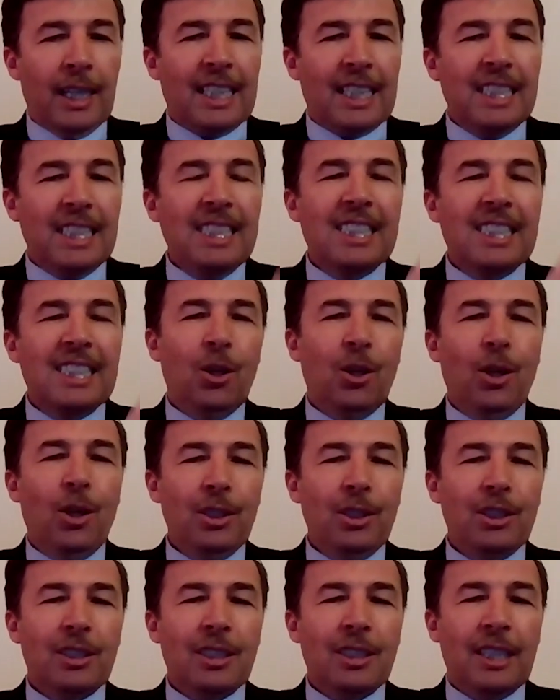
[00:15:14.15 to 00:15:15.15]

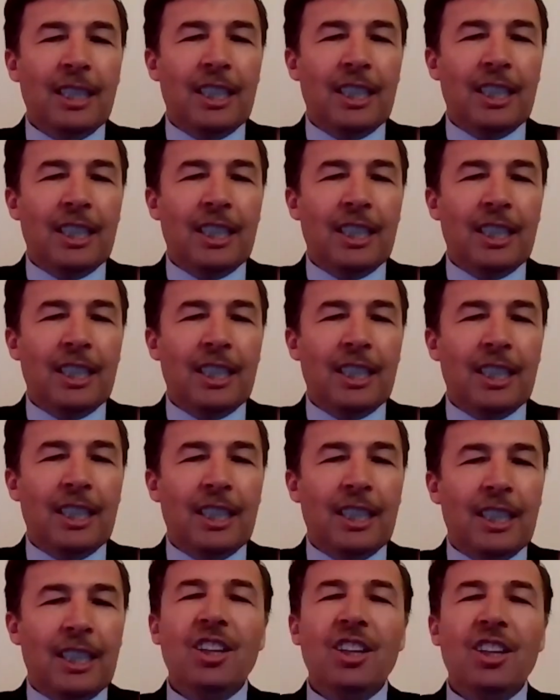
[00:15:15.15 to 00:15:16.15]
concerns the
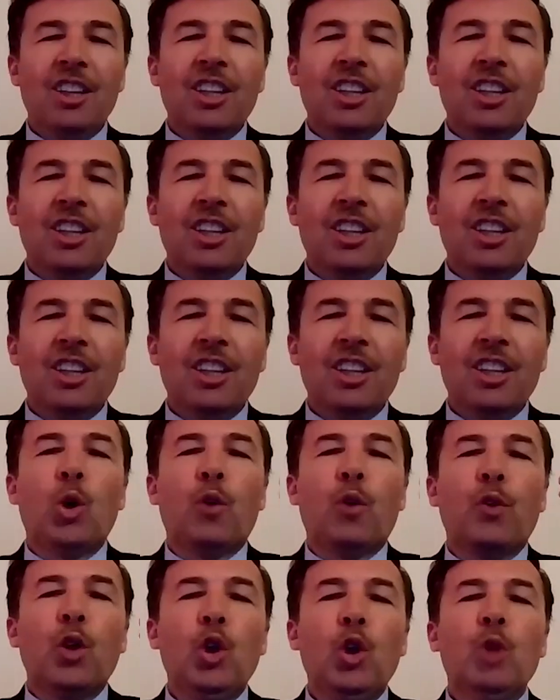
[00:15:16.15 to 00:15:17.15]
very
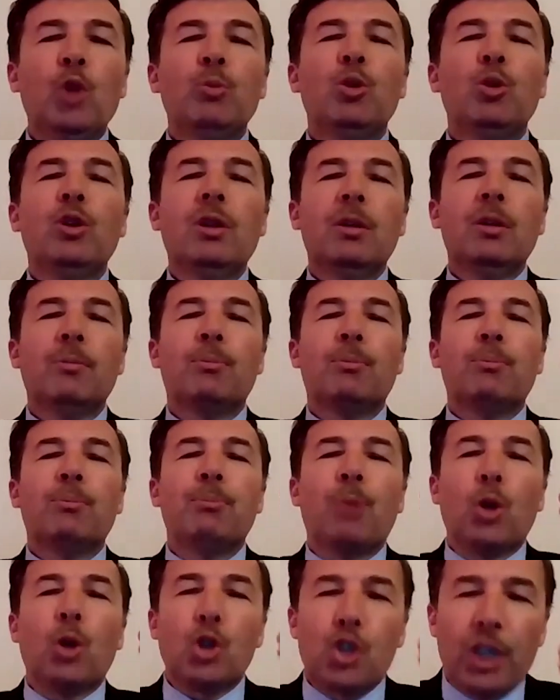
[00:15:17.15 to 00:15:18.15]
understanding of
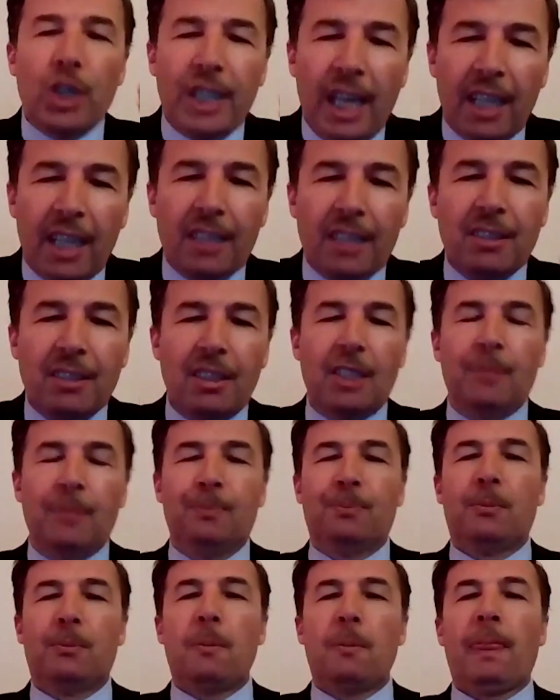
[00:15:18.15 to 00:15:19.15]
human
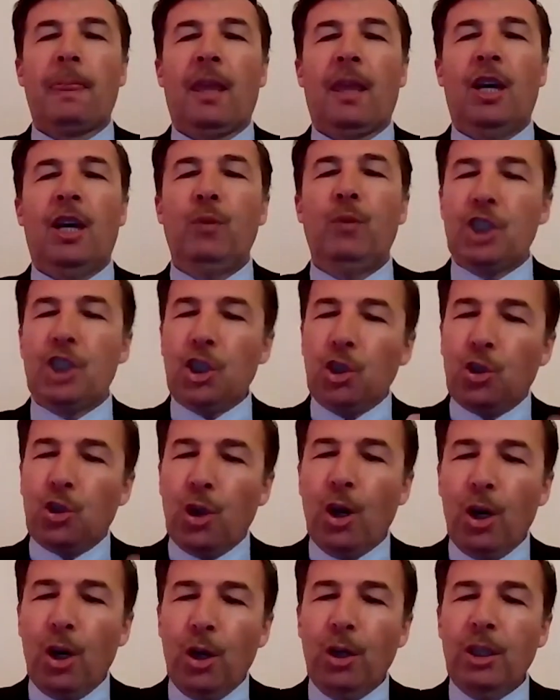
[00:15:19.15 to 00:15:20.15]
personality, which in
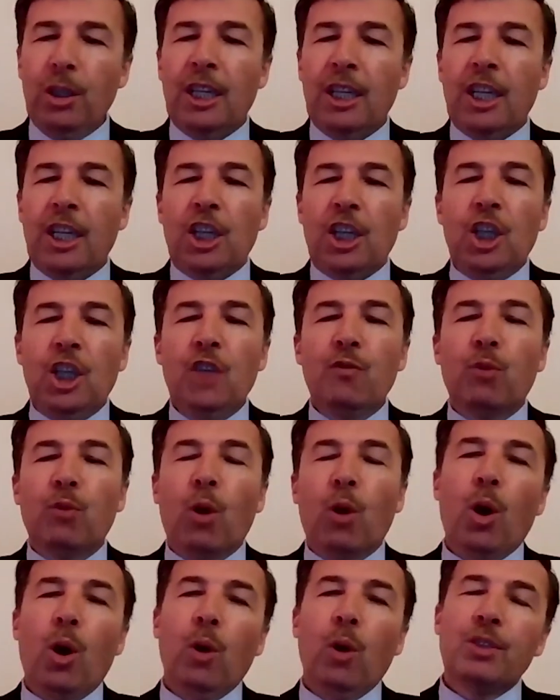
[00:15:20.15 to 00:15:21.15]
turn
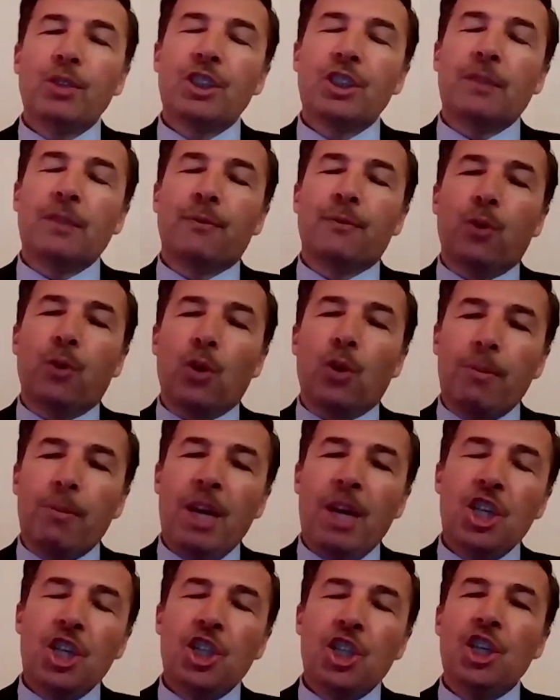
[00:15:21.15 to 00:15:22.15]
involves the
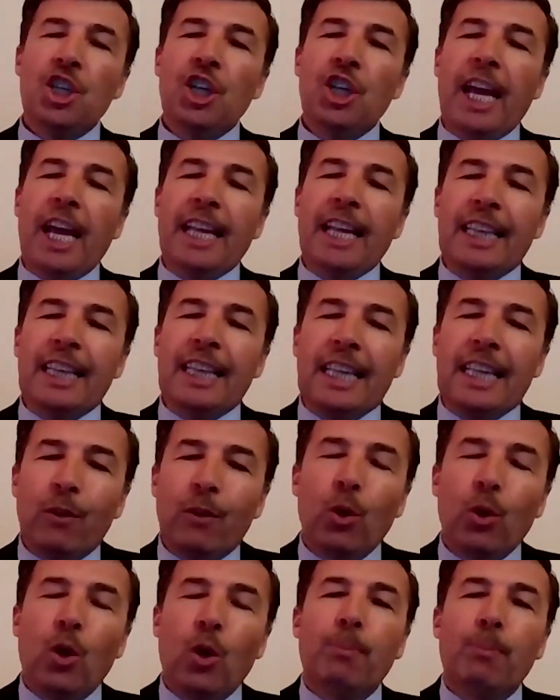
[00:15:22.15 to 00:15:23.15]
formation and
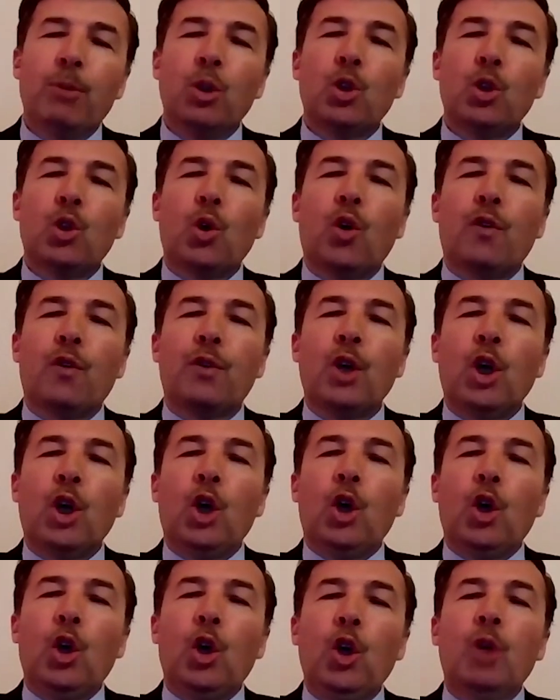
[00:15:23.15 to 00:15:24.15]
development of
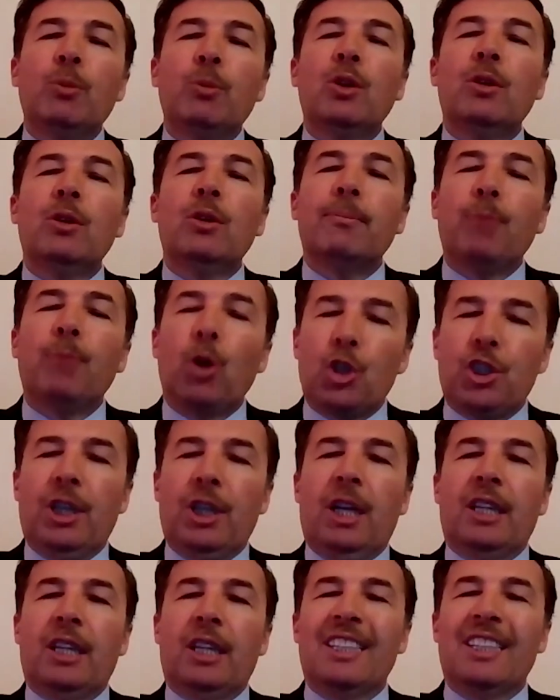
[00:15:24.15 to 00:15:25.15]
human
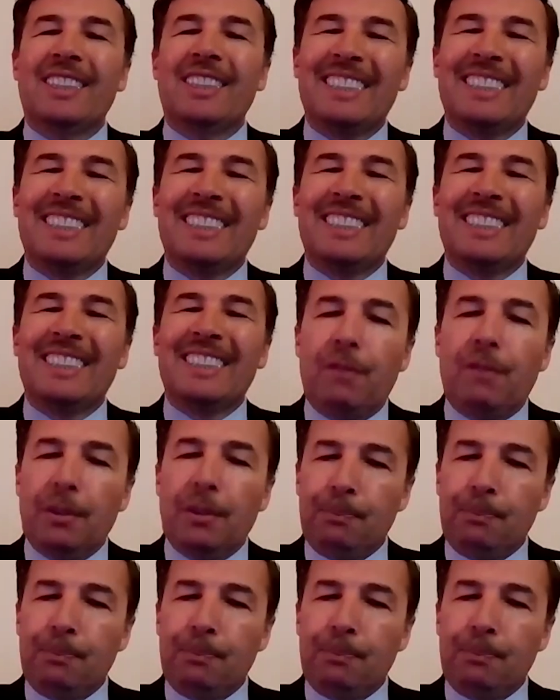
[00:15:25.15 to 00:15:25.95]
personality self.